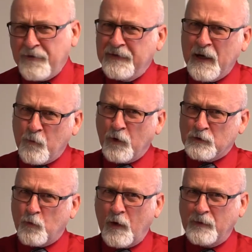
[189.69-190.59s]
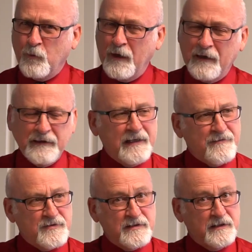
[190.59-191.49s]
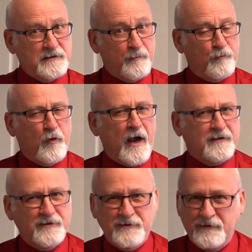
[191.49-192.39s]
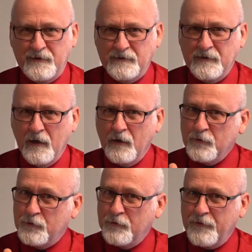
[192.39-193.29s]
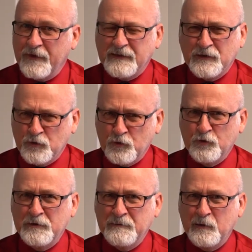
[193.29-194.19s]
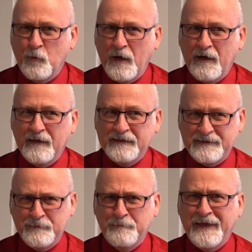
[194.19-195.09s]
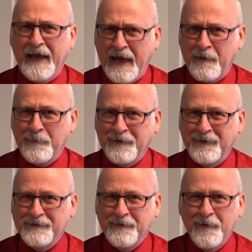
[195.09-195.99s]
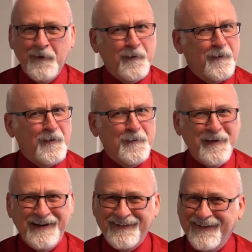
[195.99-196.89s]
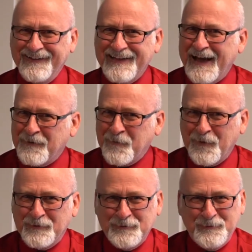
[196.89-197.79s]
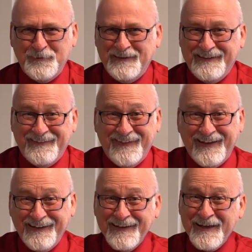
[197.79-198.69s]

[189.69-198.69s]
thing that works quite well, and I've seen some practices do this extremely well, is to be arrogant. Oh my God, that works really well.